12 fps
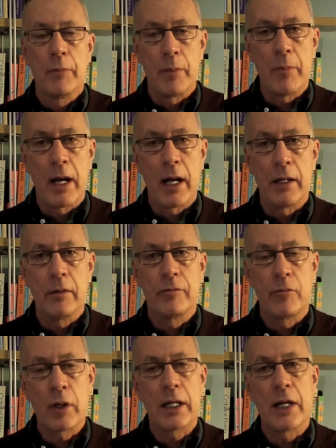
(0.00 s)
But my
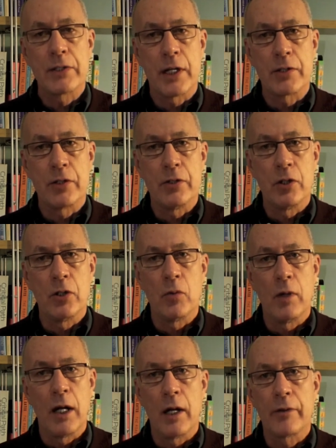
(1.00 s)
forecast has to
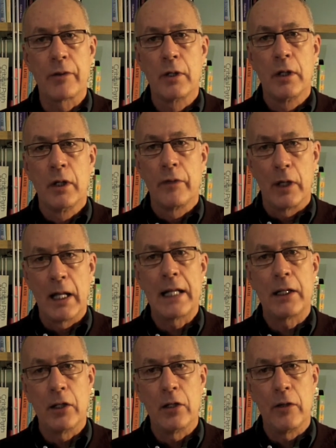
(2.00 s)
do with the
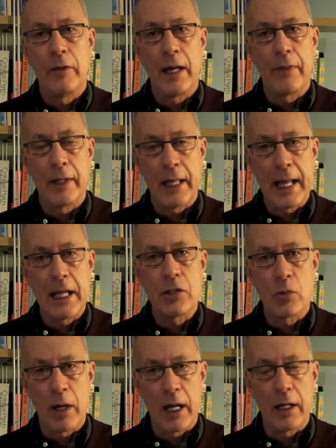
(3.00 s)
likelihood that the
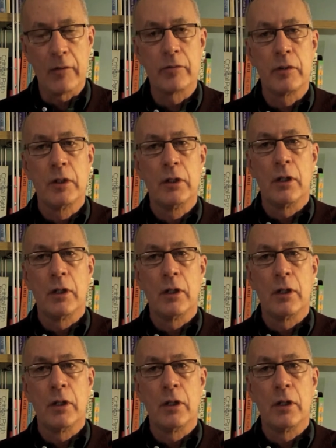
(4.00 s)
age wave,